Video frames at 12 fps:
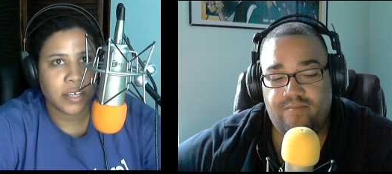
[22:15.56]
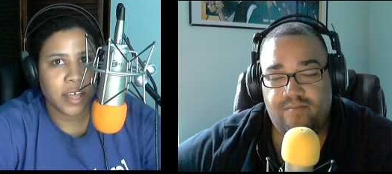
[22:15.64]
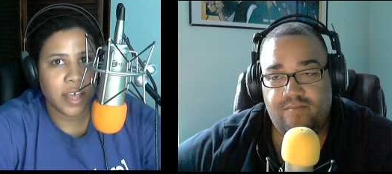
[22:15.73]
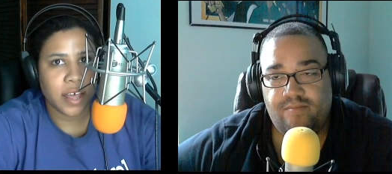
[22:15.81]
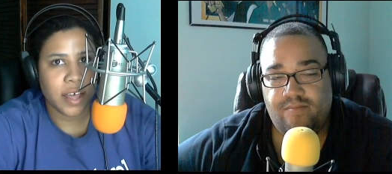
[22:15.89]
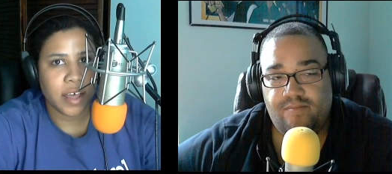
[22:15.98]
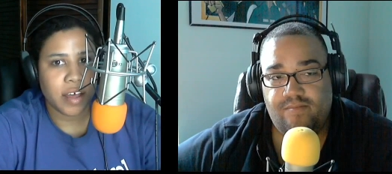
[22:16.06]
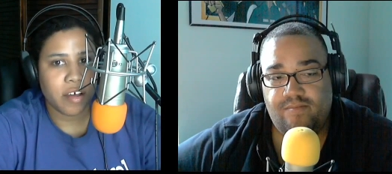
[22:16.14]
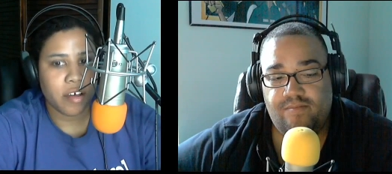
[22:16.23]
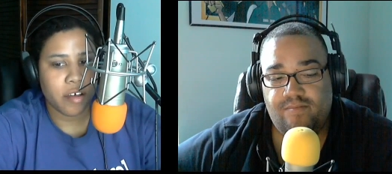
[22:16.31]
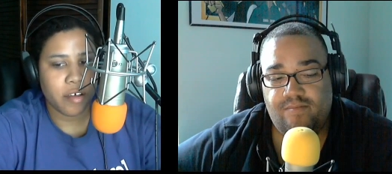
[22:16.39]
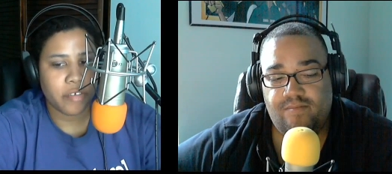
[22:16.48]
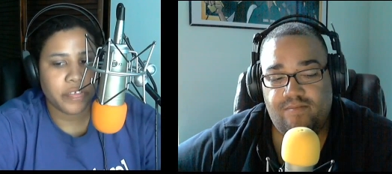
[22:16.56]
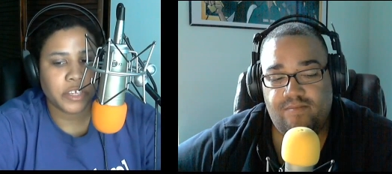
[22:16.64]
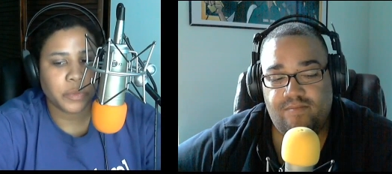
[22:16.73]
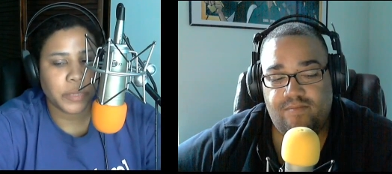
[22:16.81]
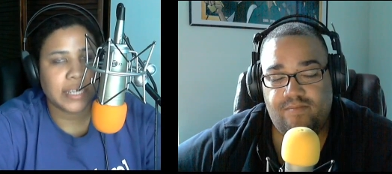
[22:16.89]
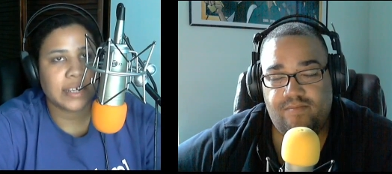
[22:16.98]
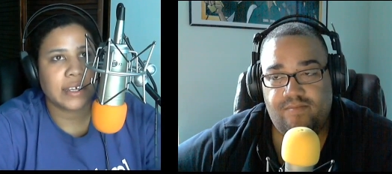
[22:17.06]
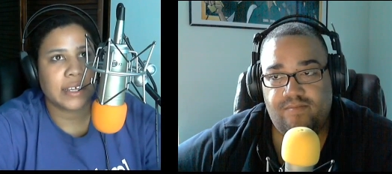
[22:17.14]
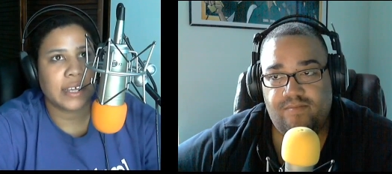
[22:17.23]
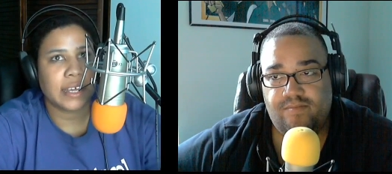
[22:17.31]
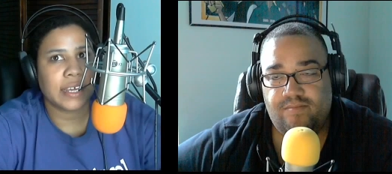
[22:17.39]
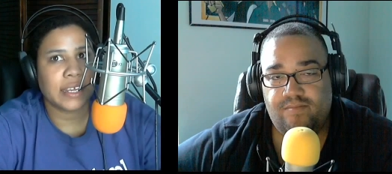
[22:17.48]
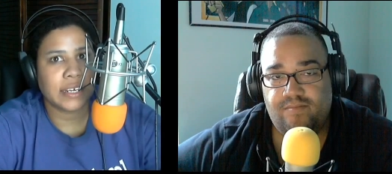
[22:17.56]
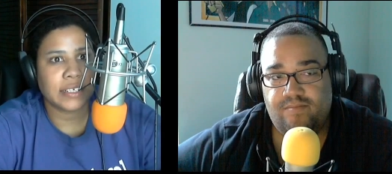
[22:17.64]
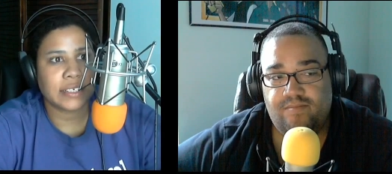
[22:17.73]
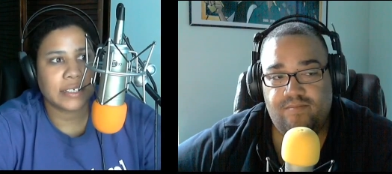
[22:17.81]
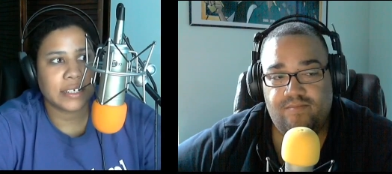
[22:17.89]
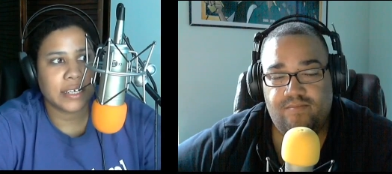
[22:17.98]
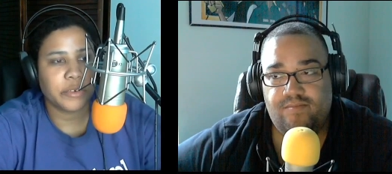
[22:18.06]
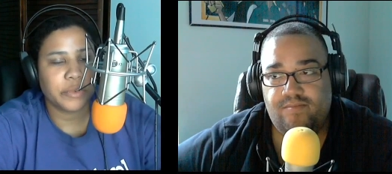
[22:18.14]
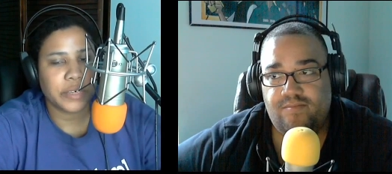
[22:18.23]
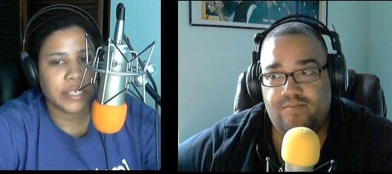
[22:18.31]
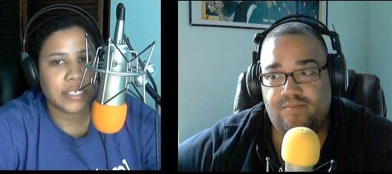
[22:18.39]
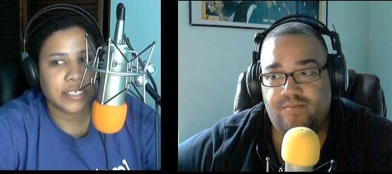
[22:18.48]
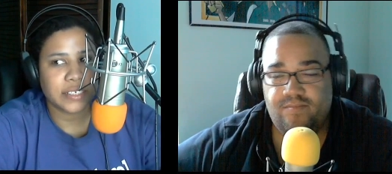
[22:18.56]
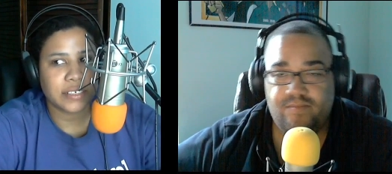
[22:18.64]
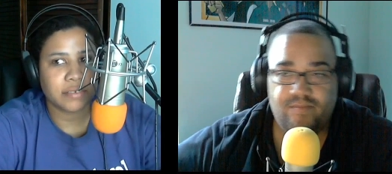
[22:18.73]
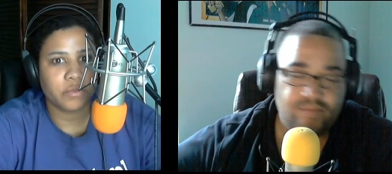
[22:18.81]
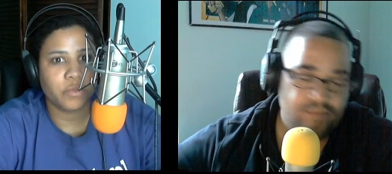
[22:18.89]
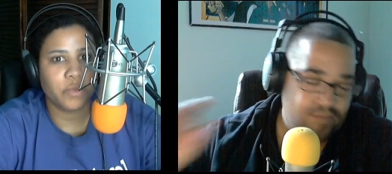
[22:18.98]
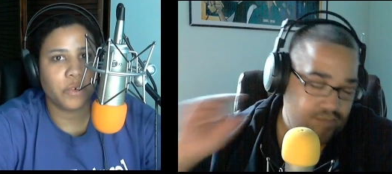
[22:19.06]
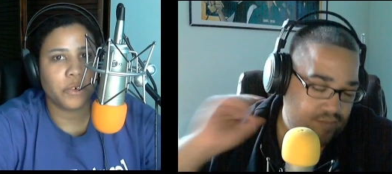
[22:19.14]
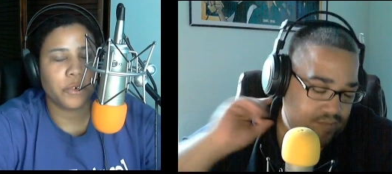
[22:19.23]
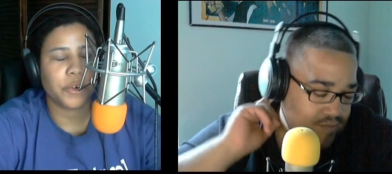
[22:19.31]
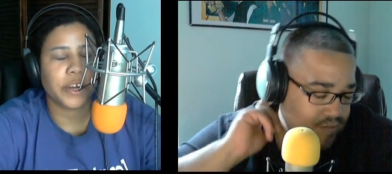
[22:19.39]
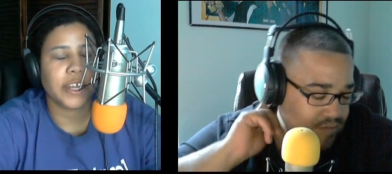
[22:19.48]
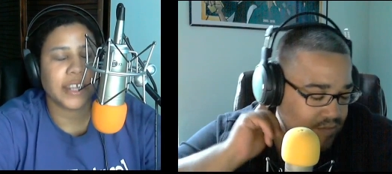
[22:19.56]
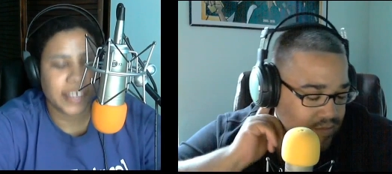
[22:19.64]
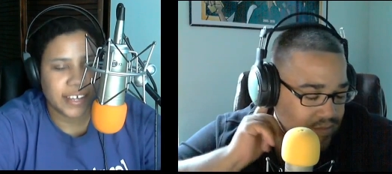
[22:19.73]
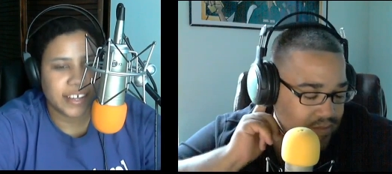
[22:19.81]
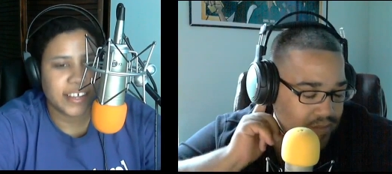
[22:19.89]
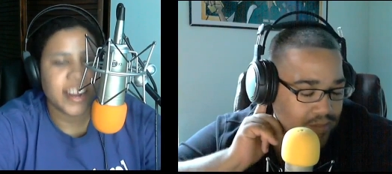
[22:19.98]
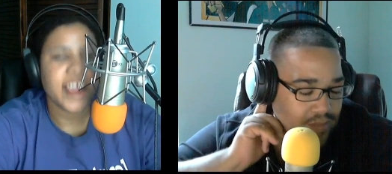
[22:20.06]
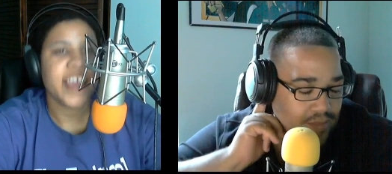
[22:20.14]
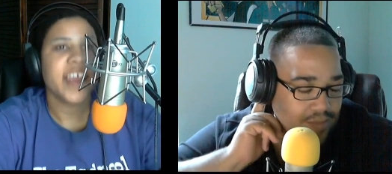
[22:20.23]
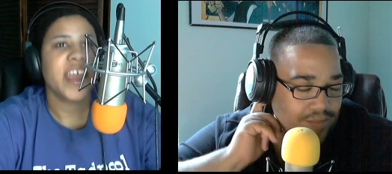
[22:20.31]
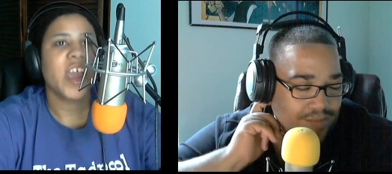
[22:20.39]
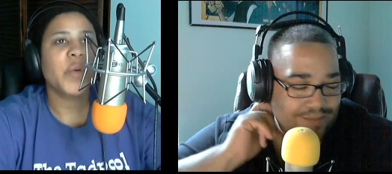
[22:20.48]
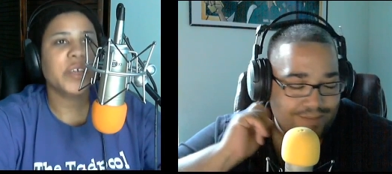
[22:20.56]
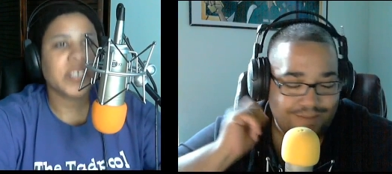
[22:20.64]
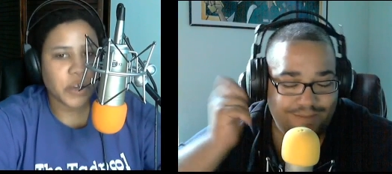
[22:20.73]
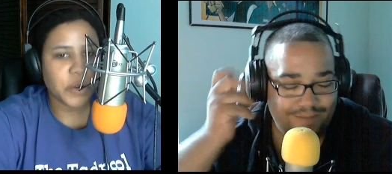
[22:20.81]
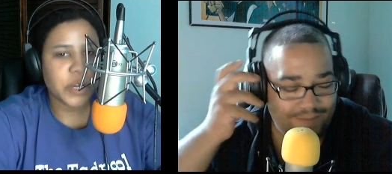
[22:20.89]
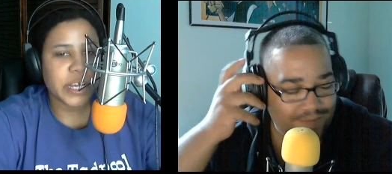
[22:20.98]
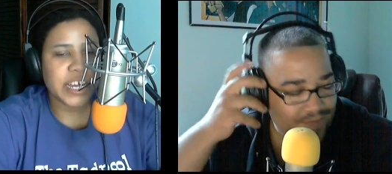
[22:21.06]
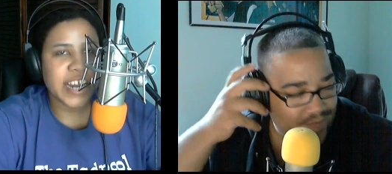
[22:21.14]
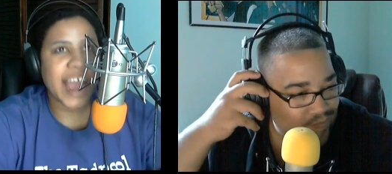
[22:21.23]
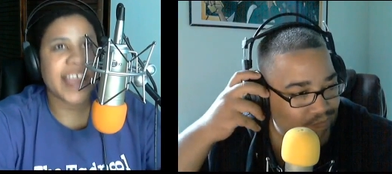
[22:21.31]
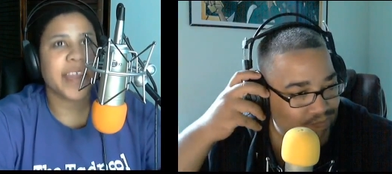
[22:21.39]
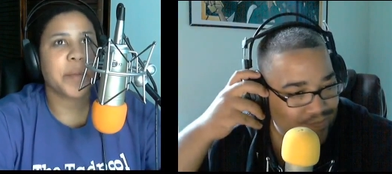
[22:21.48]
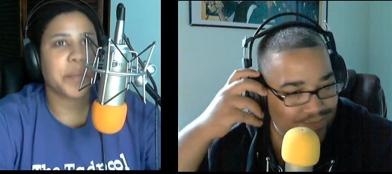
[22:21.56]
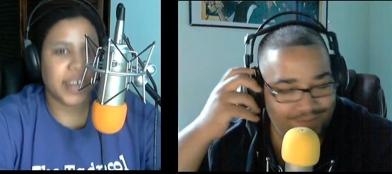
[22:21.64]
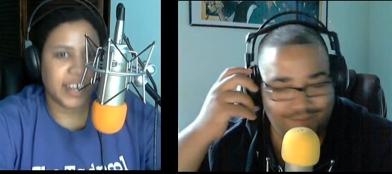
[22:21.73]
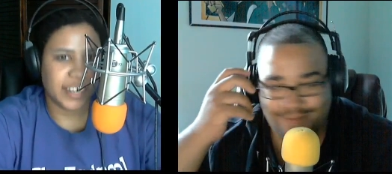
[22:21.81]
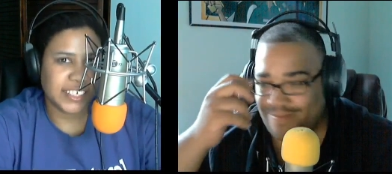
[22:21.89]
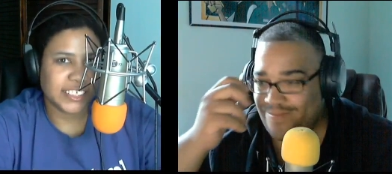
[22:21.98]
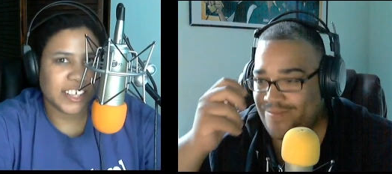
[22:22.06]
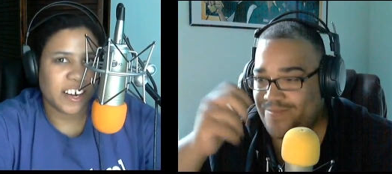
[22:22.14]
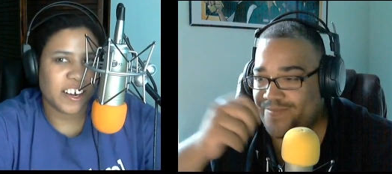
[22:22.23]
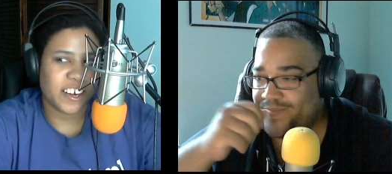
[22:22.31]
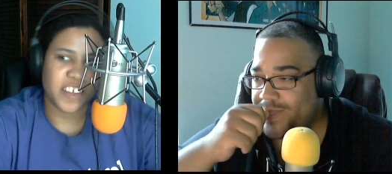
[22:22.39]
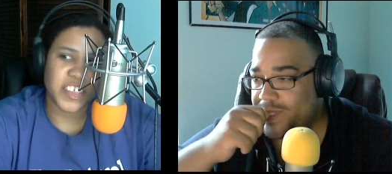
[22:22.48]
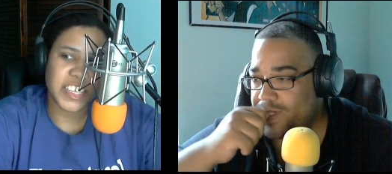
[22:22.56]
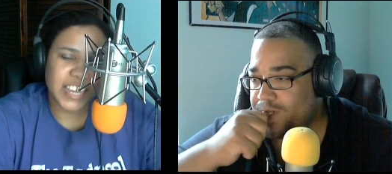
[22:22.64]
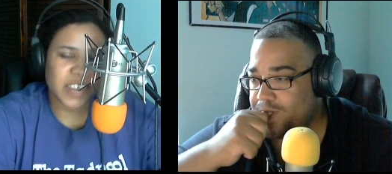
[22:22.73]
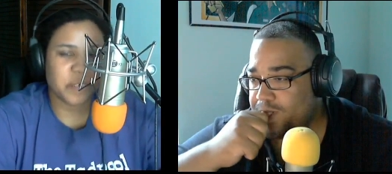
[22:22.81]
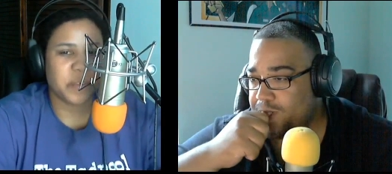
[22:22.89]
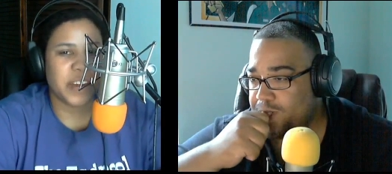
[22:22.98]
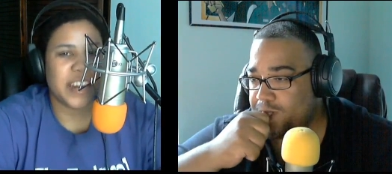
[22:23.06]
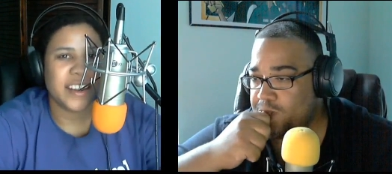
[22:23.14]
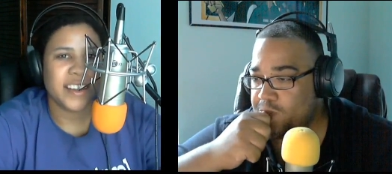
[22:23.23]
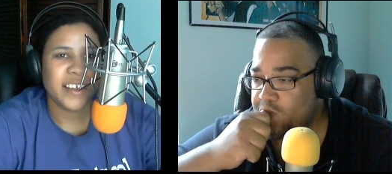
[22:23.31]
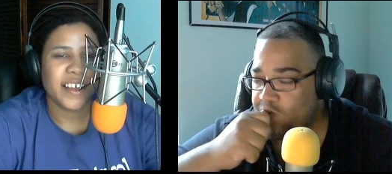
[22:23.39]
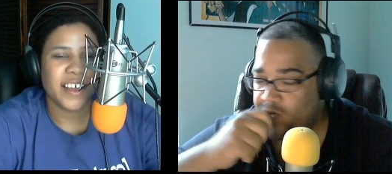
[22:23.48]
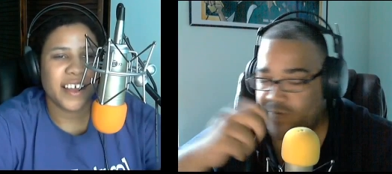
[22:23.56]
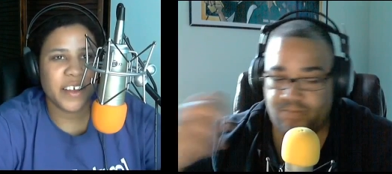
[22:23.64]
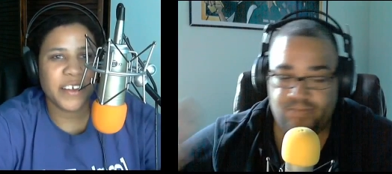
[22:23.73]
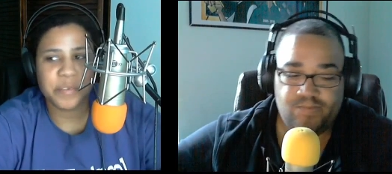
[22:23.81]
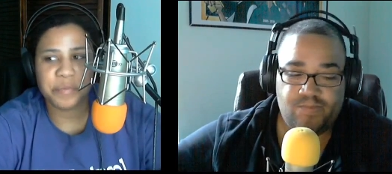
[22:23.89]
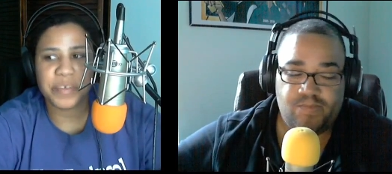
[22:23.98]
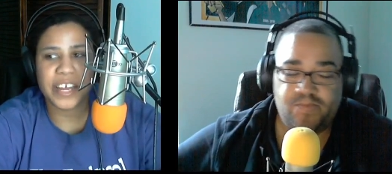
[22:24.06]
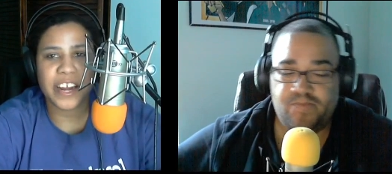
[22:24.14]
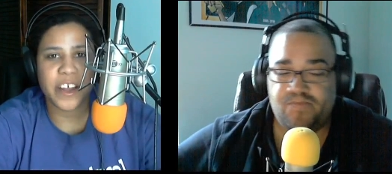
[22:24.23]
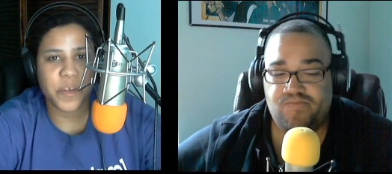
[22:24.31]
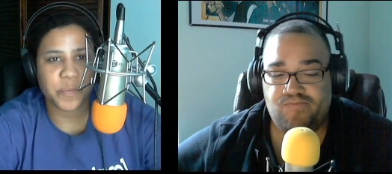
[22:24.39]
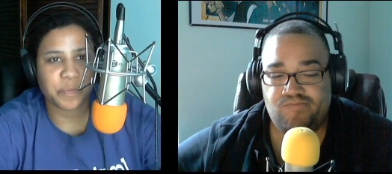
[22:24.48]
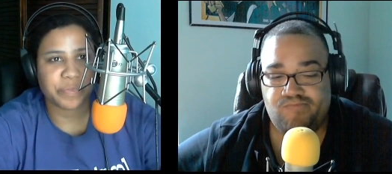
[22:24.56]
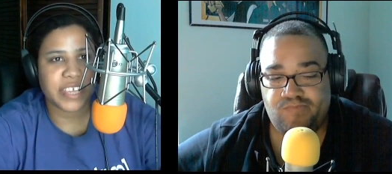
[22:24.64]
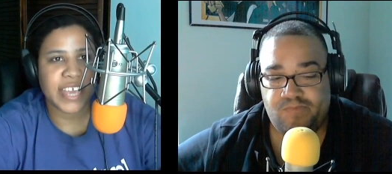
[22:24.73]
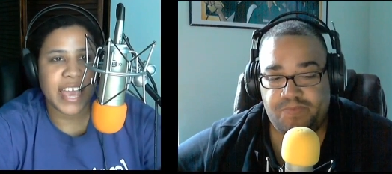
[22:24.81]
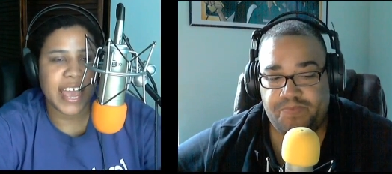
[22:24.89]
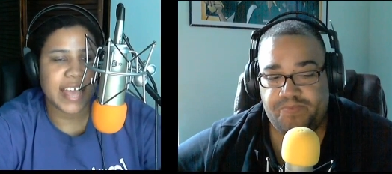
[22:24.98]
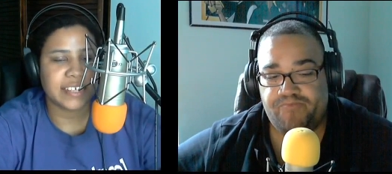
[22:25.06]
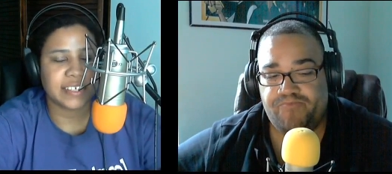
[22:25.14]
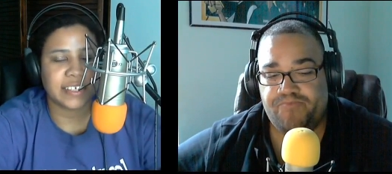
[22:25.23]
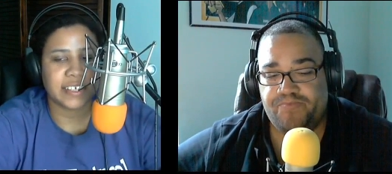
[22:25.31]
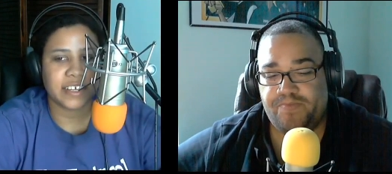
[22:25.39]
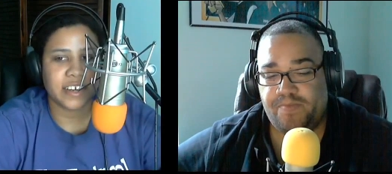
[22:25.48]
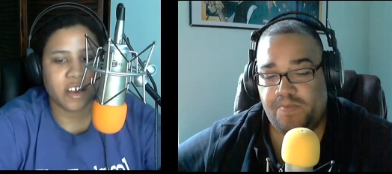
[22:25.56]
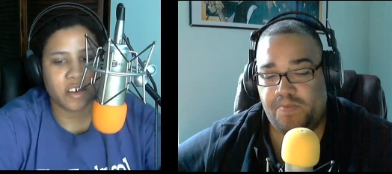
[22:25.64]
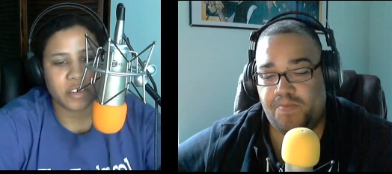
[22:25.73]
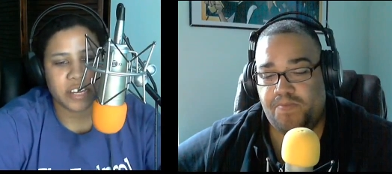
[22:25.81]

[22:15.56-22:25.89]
Speaker 1: uh, this week, and it was really good. It was so good, I immediately started on the second one, um, but um, it has, you know,